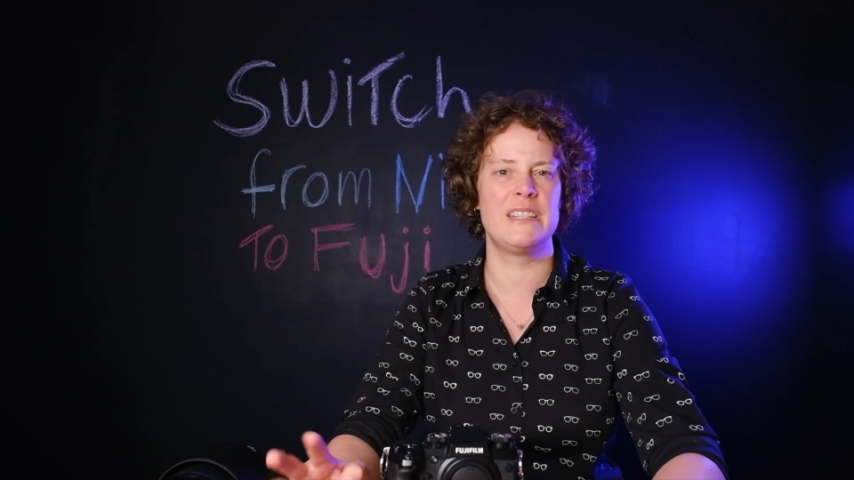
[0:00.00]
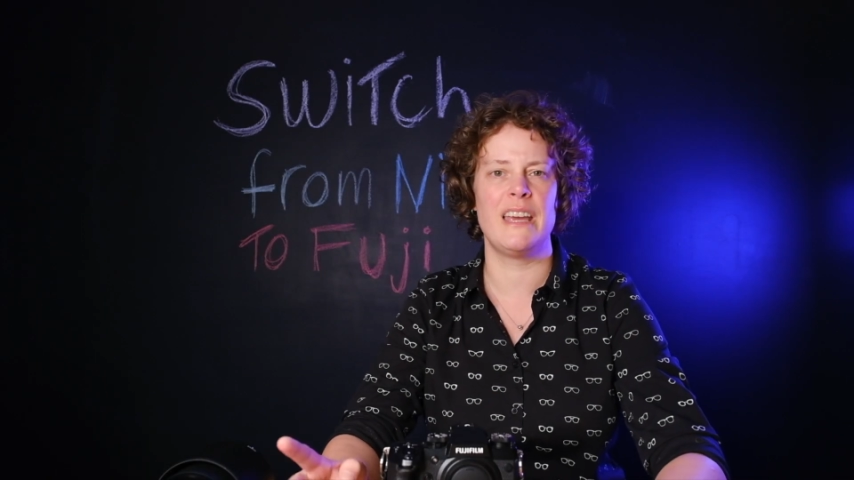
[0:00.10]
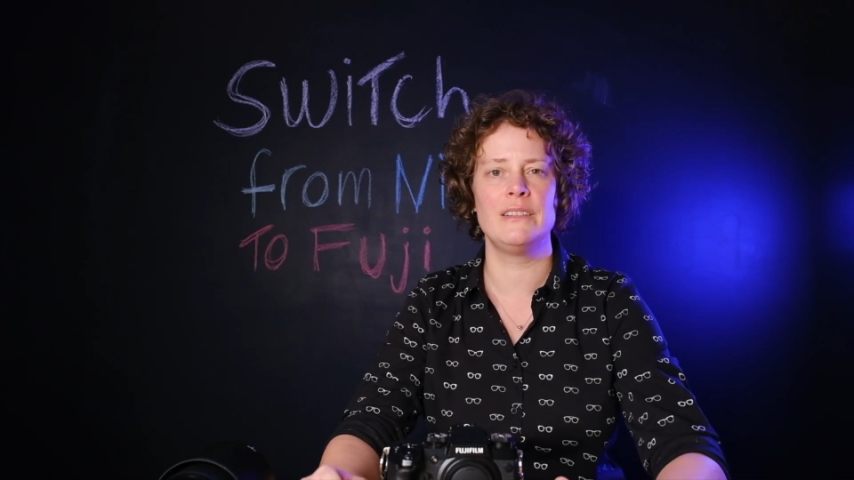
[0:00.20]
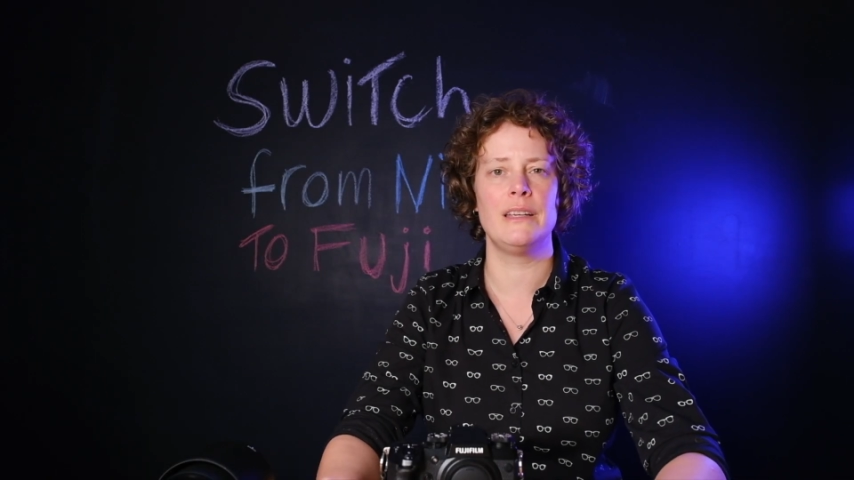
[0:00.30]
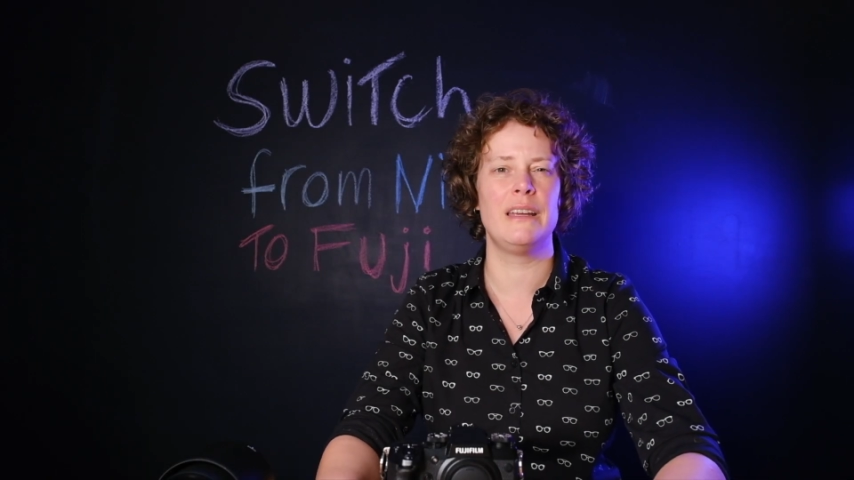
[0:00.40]

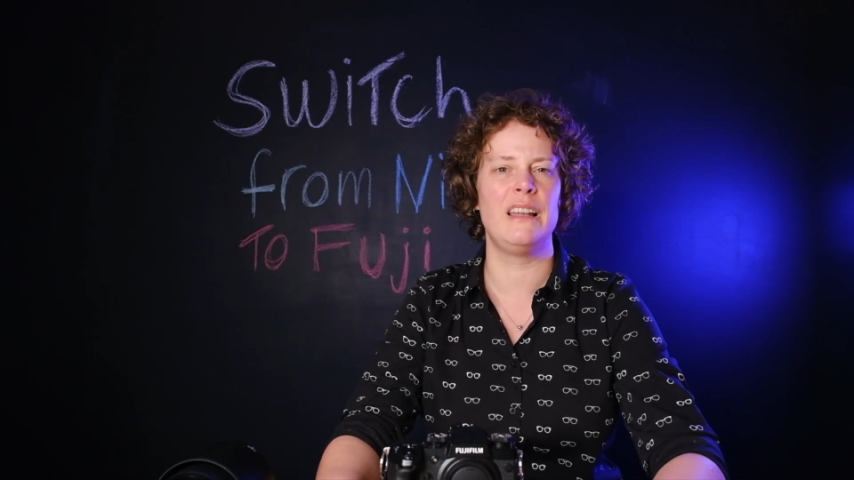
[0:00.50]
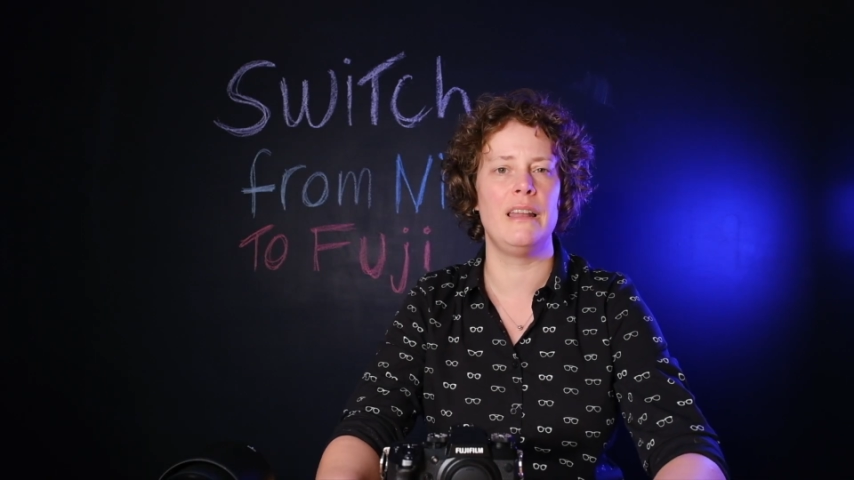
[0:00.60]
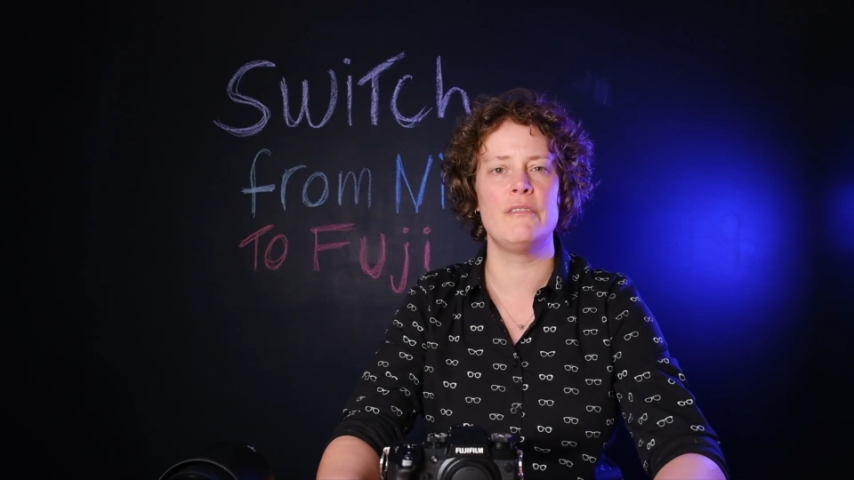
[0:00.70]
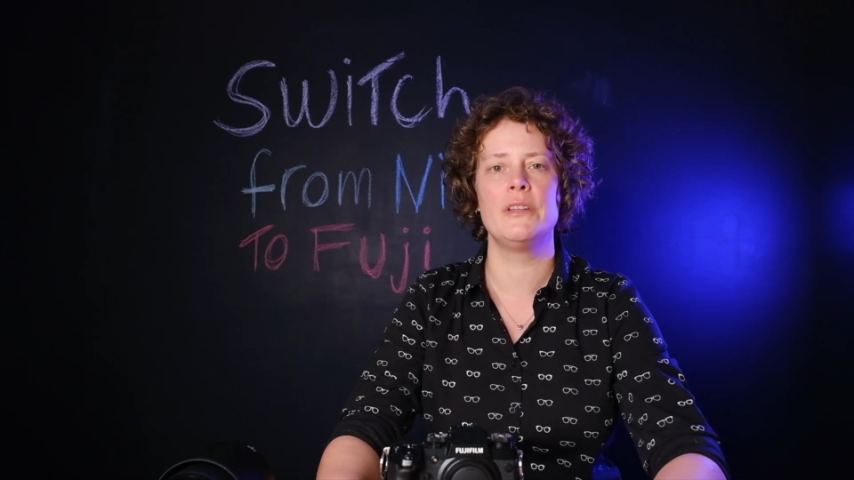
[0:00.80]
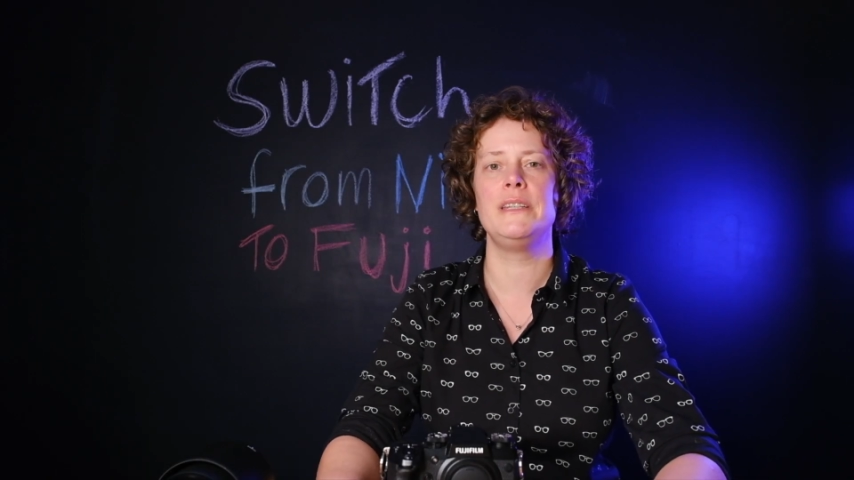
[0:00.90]

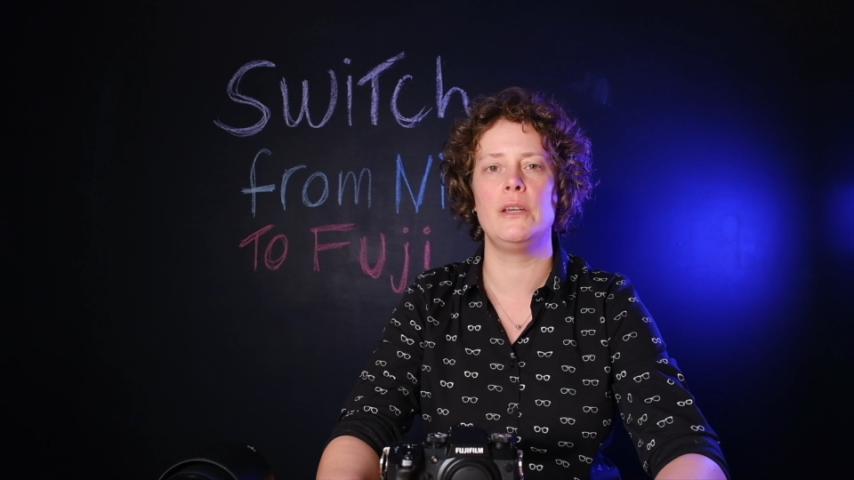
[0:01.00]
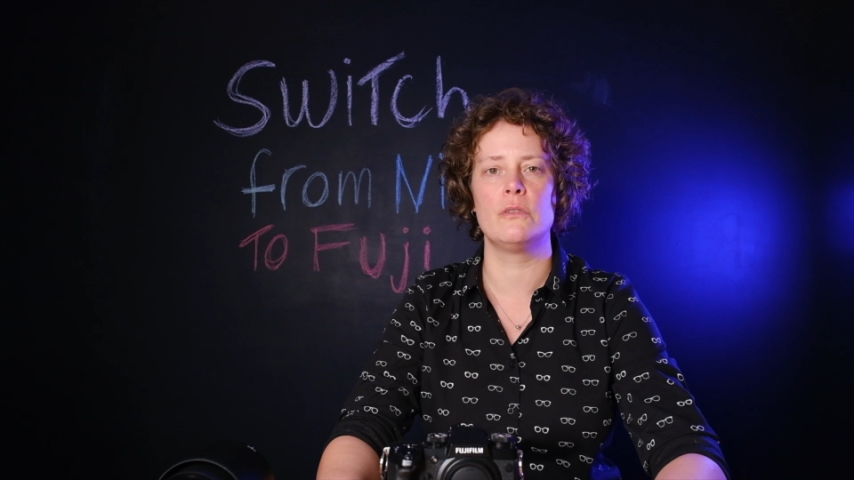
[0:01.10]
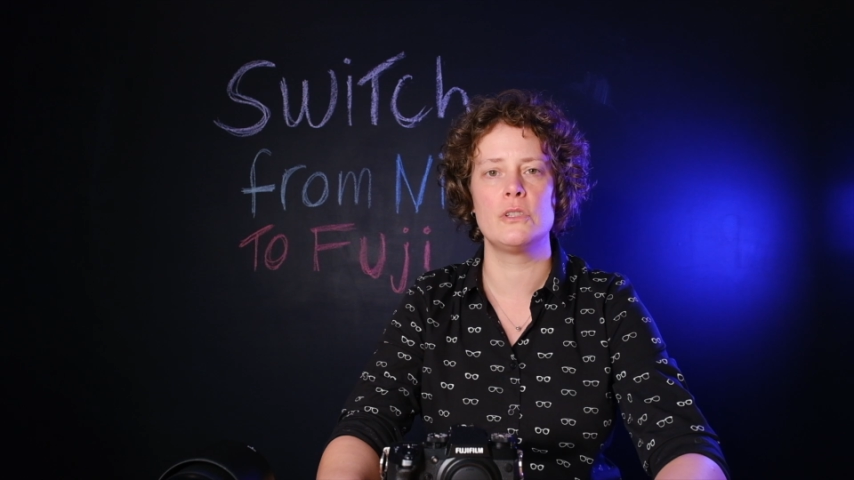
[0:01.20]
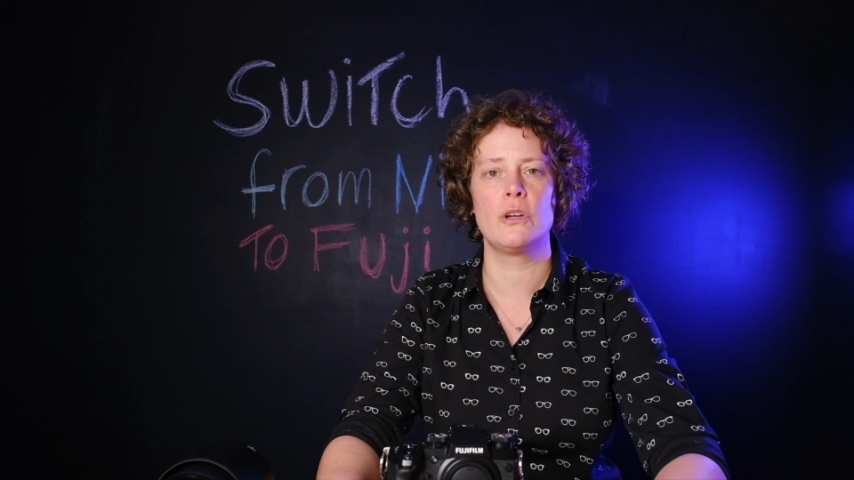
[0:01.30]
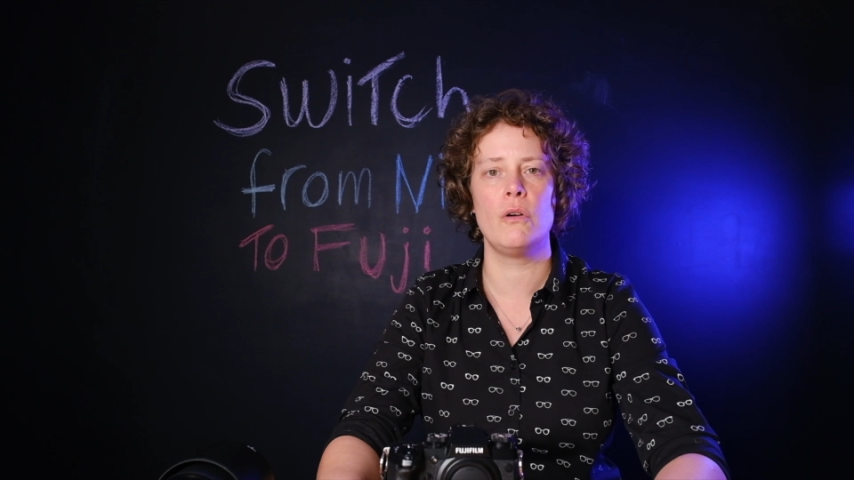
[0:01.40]
10-11
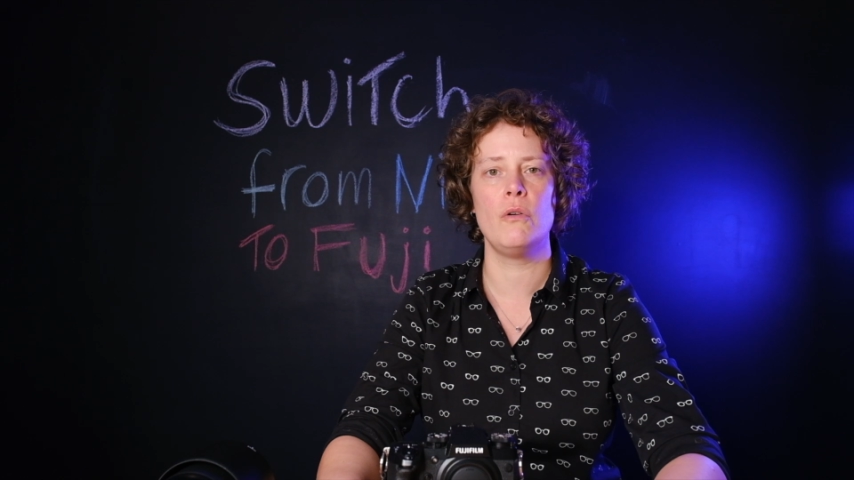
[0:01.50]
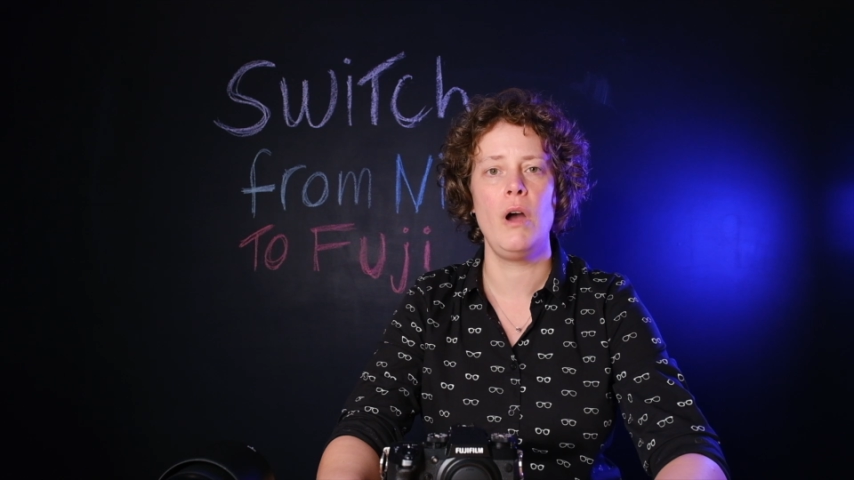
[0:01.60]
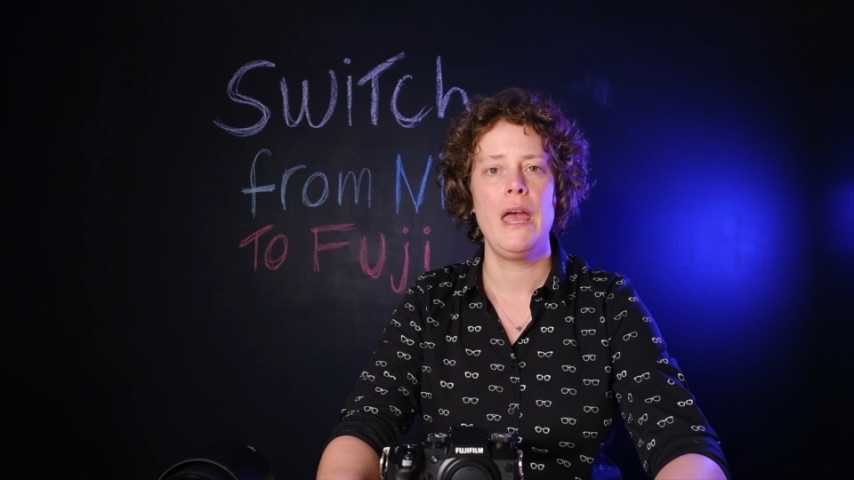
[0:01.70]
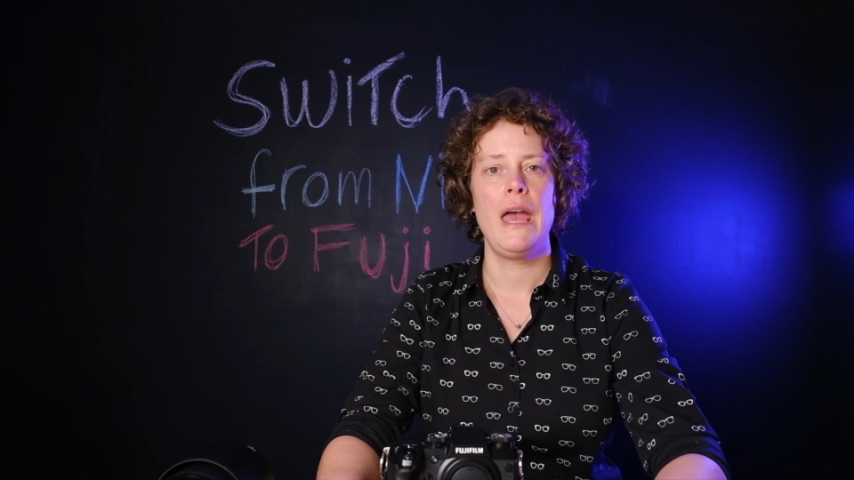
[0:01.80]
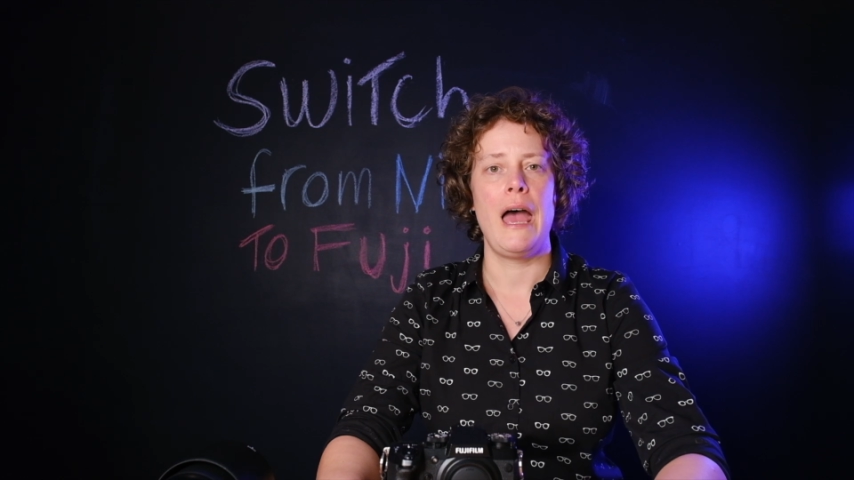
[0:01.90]
years ago,